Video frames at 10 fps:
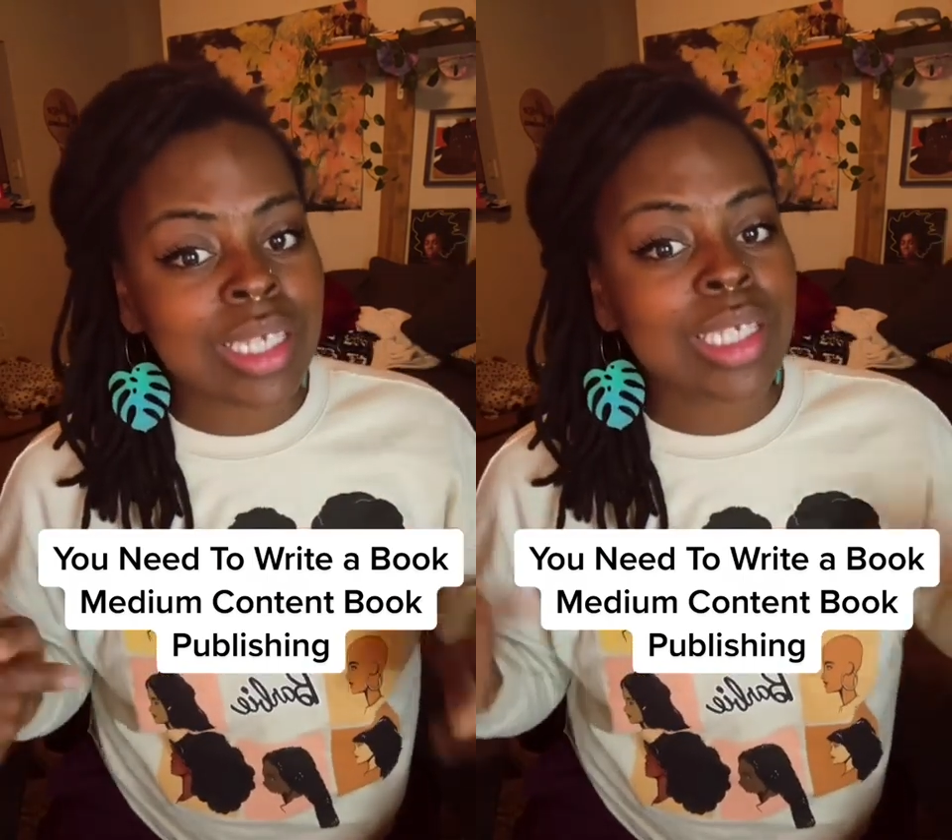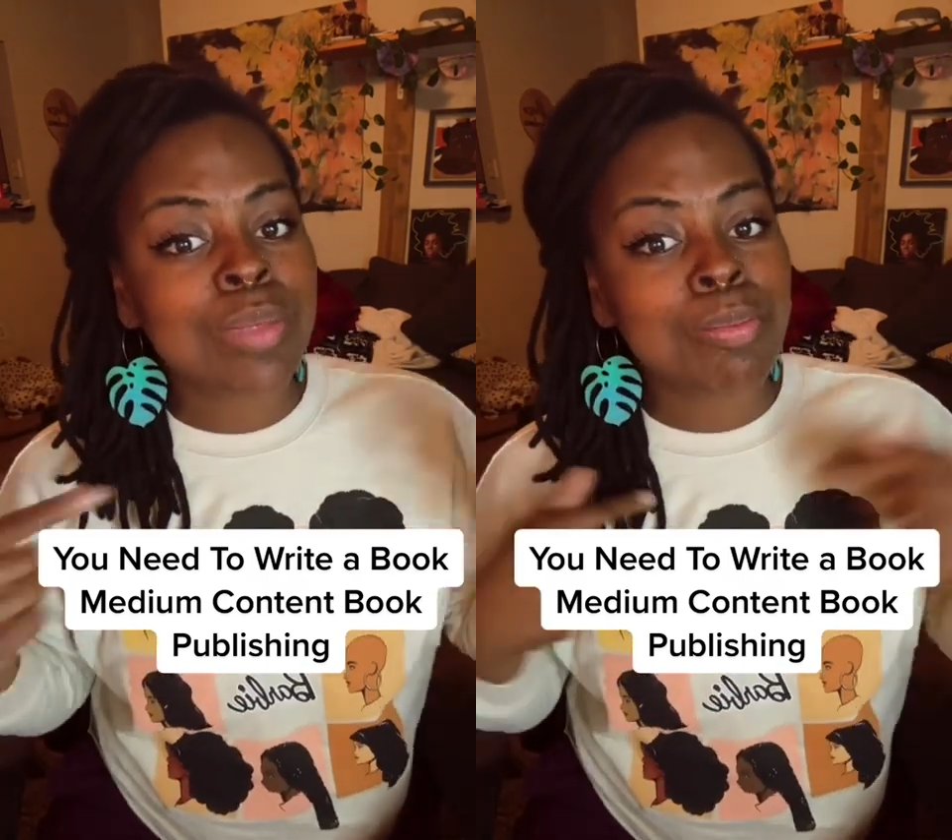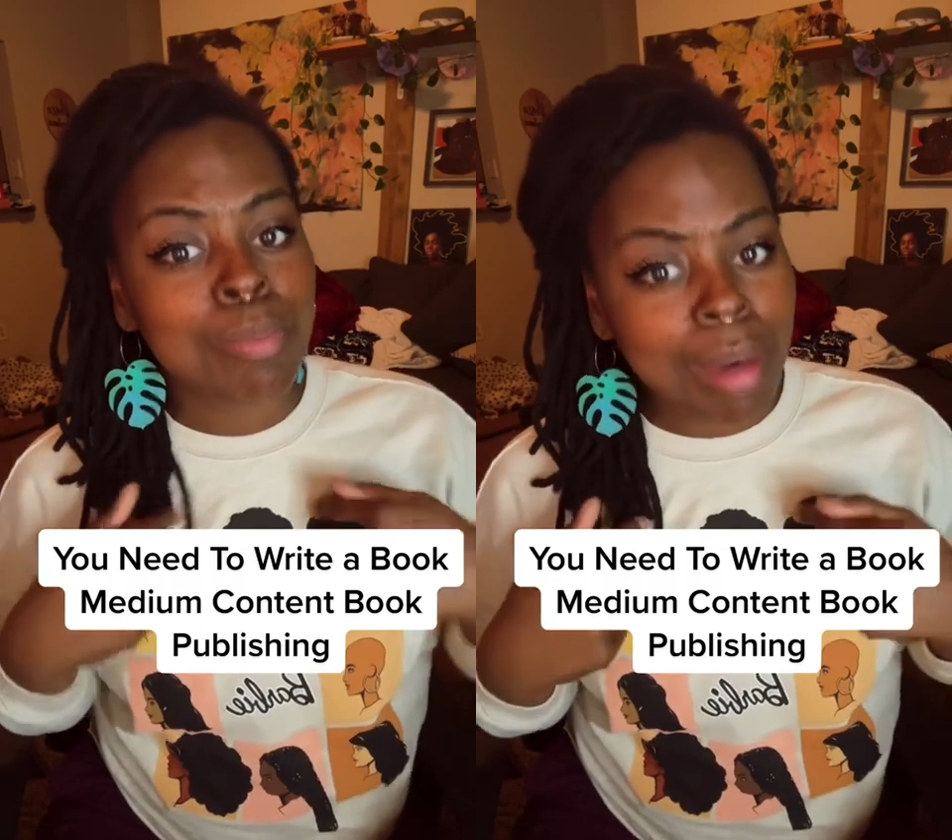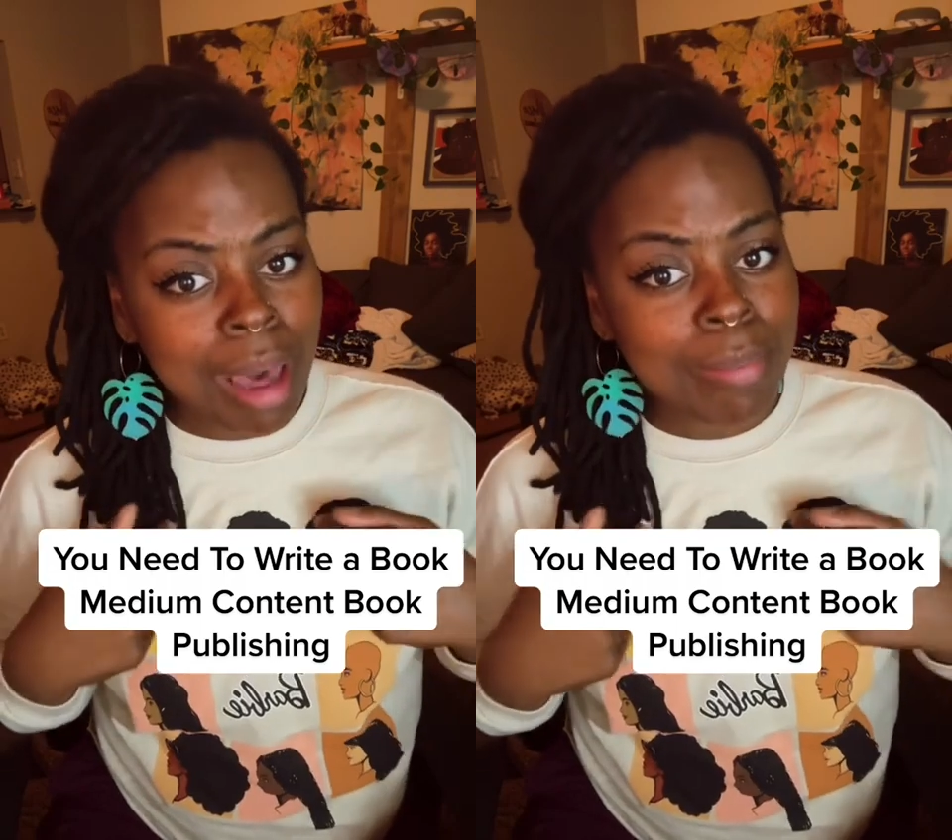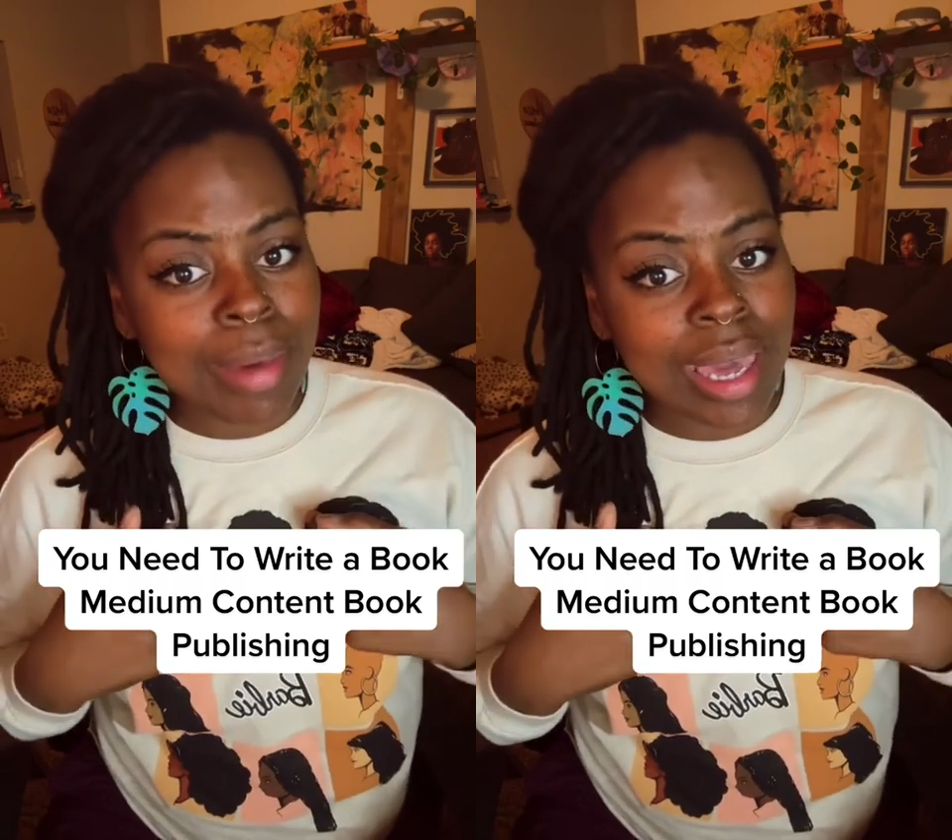is
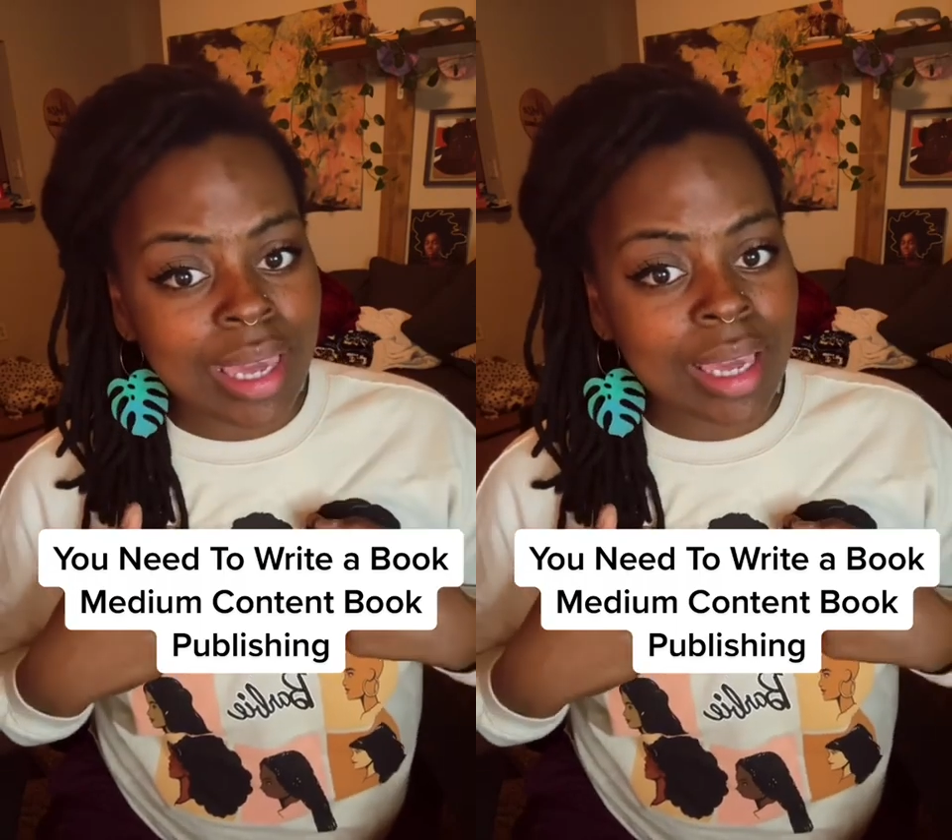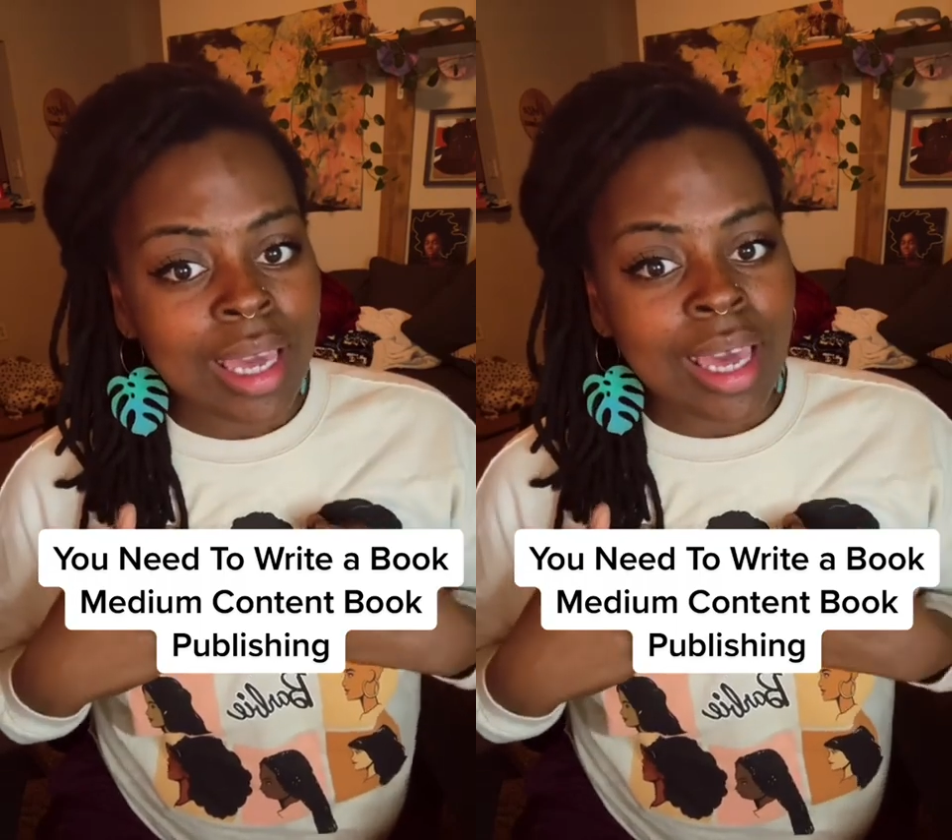my bae.